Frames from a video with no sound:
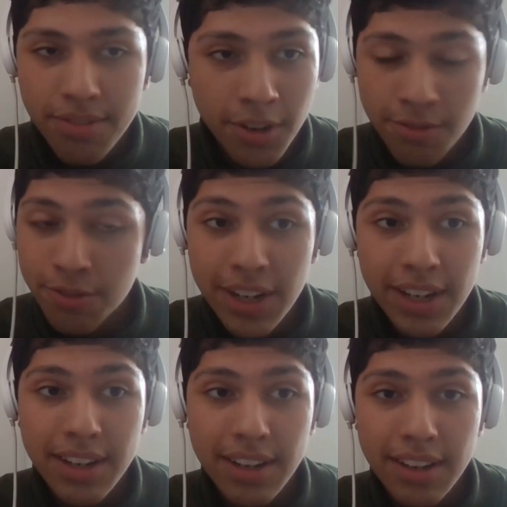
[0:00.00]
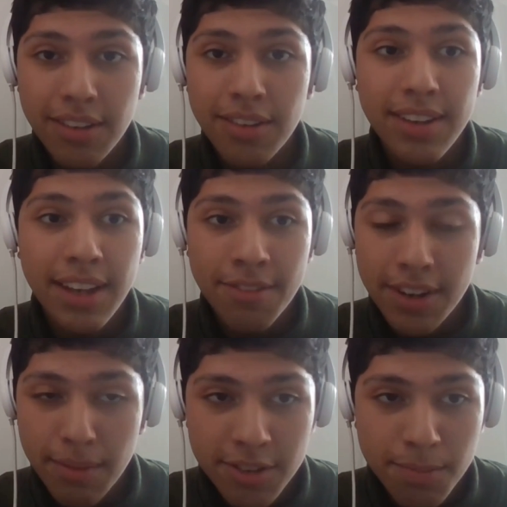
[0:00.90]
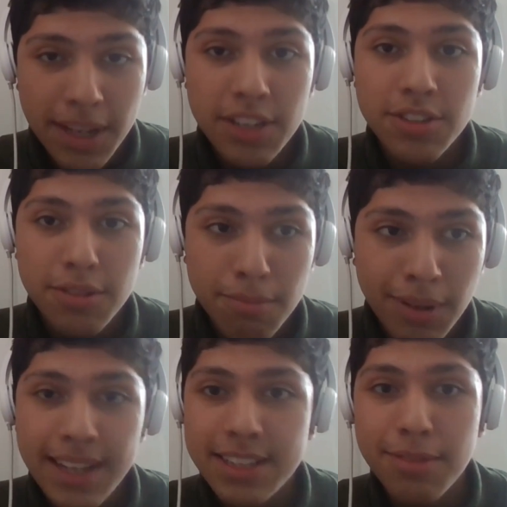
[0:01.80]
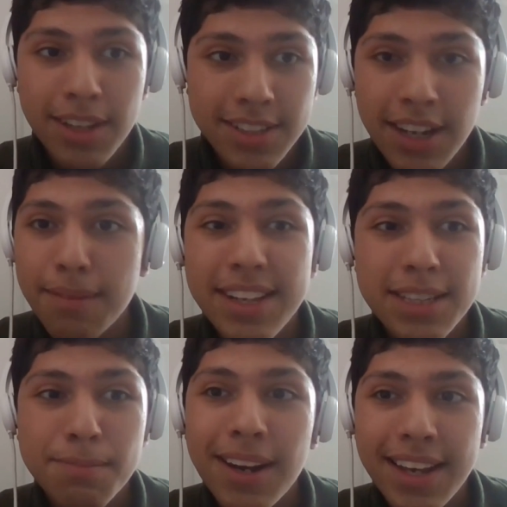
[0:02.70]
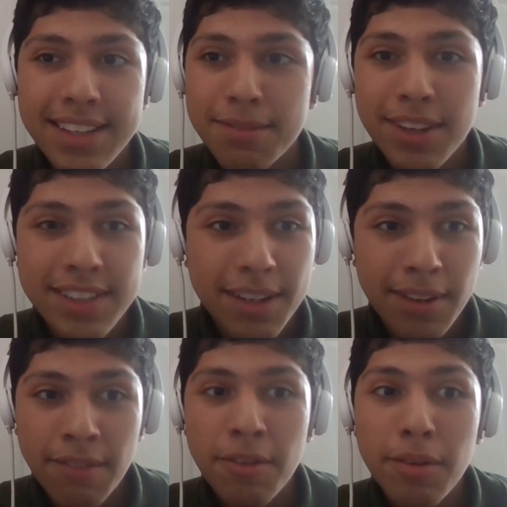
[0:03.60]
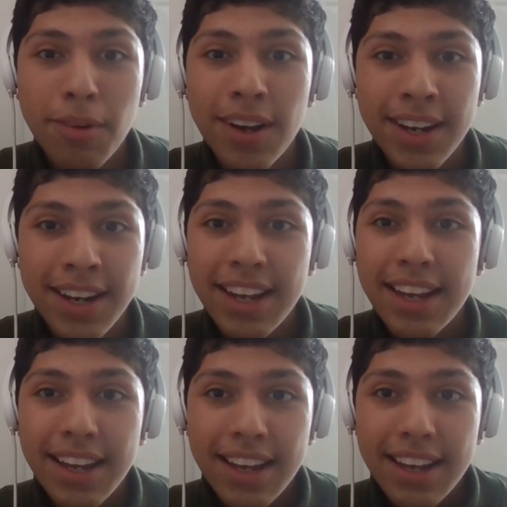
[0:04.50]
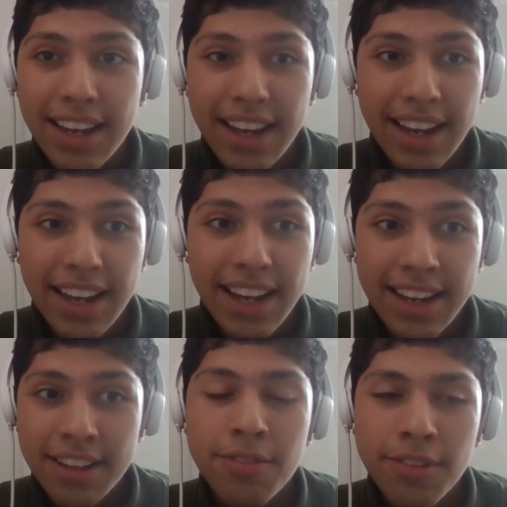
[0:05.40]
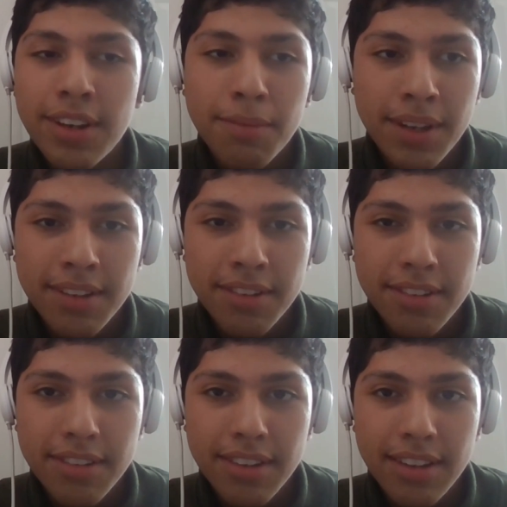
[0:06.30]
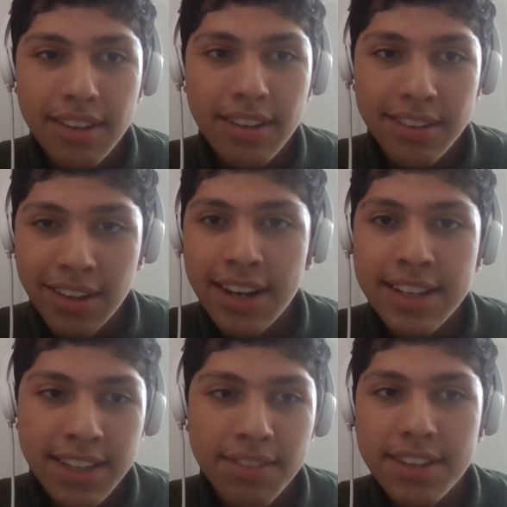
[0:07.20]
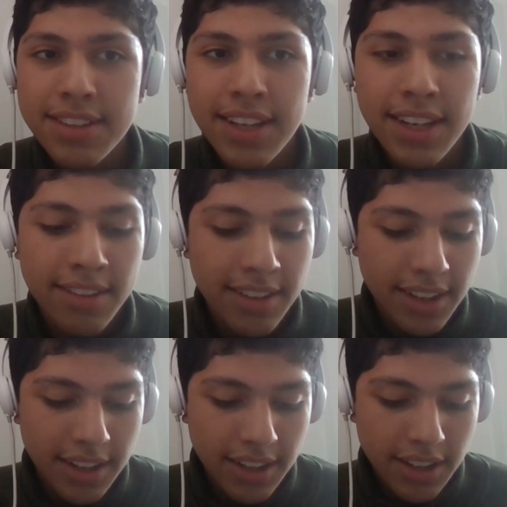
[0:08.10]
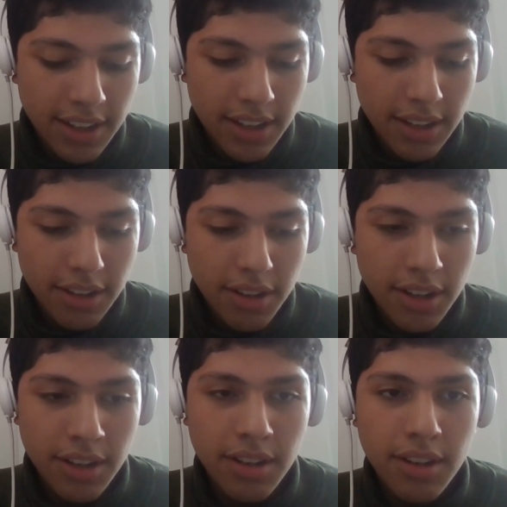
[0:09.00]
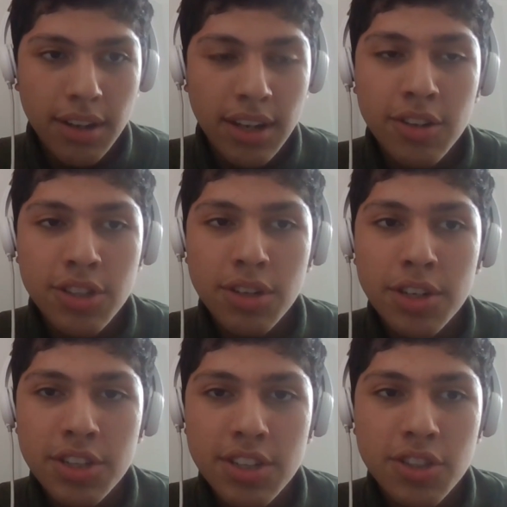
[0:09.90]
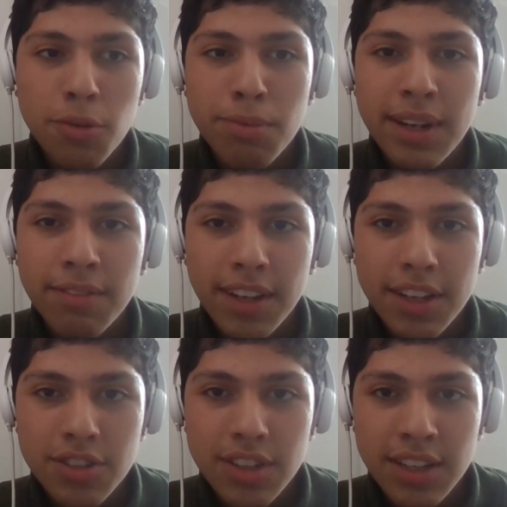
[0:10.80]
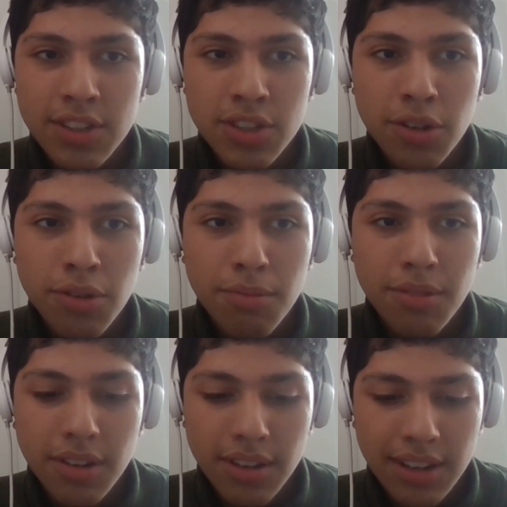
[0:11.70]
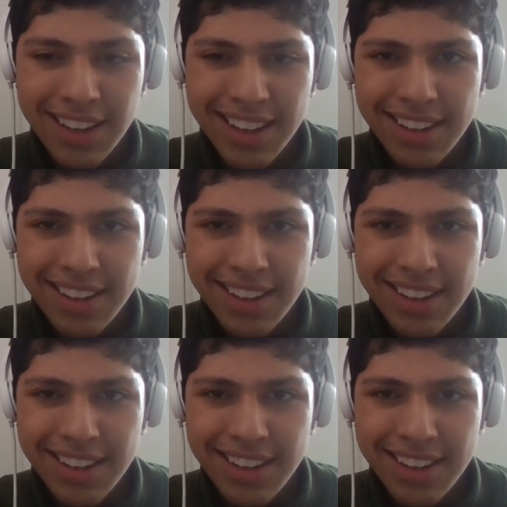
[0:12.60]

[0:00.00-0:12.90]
free. You get freedom of speech, press. We could talk about this podcast and we can say whatever we want, and it's free because God has given this land. And our generation is so privileged and so like